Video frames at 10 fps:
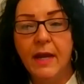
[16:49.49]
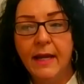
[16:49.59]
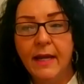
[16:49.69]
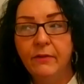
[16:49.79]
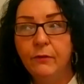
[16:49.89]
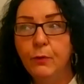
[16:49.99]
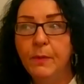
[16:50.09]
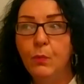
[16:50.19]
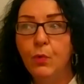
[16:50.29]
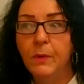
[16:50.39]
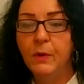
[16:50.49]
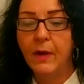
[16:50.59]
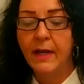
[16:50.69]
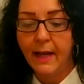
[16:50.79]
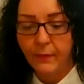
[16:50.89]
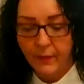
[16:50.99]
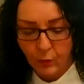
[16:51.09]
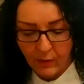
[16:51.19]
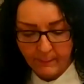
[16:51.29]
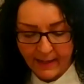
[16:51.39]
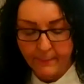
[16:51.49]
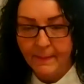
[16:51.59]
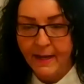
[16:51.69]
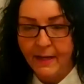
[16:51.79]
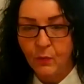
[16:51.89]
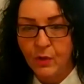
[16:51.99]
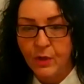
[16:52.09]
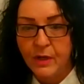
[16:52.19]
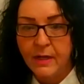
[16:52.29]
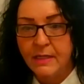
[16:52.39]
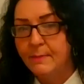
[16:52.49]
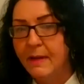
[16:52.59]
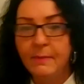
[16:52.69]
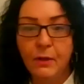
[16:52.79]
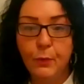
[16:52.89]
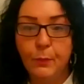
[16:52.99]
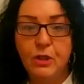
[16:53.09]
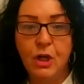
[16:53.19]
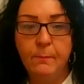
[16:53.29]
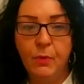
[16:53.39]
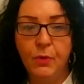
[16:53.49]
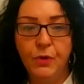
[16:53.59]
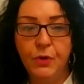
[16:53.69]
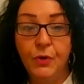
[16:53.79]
even if you'd be worried right now that your IPAC manual is maybe a little bit jumbled,